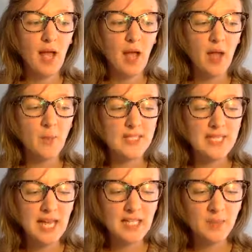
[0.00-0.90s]
I would
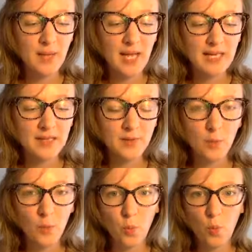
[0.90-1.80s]
say it depends
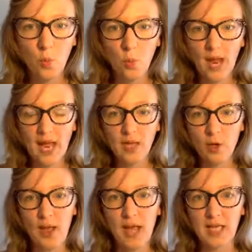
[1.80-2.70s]
where
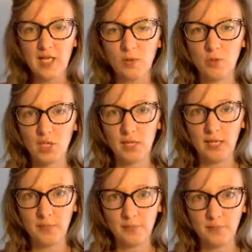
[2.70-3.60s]
you're at your
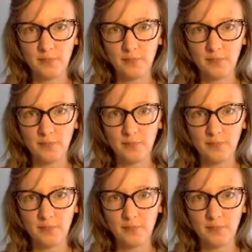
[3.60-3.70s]
journey.